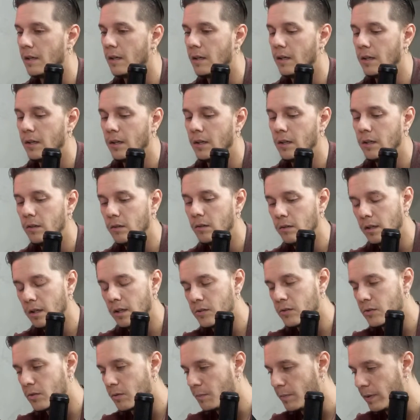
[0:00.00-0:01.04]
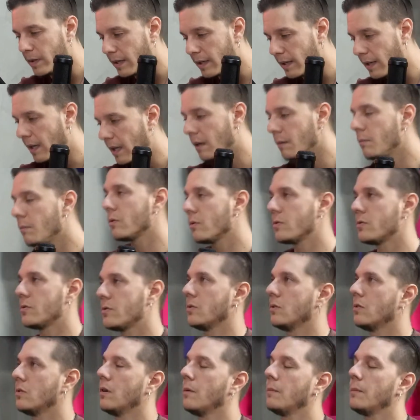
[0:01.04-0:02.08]
You need to be able to
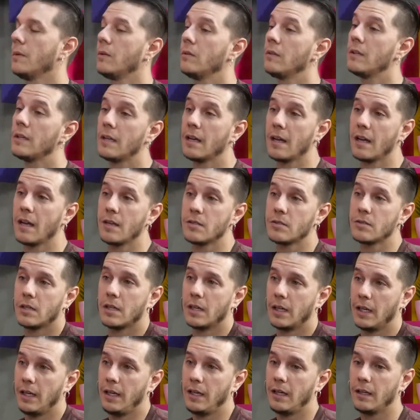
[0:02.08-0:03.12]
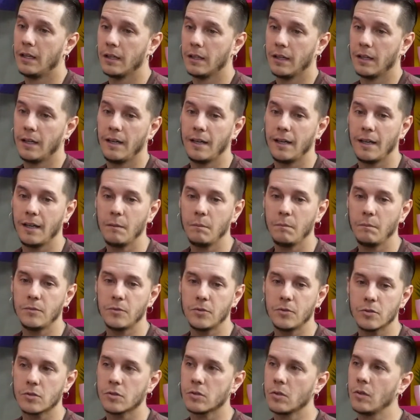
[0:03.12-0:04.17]
communicate clearly and to
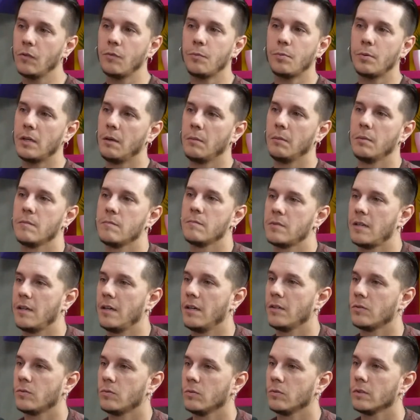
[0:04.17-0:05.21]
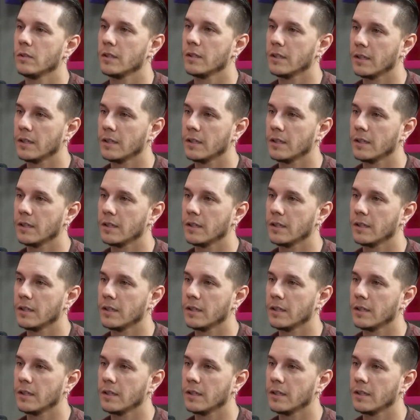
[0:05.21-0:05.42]
solve problems at work.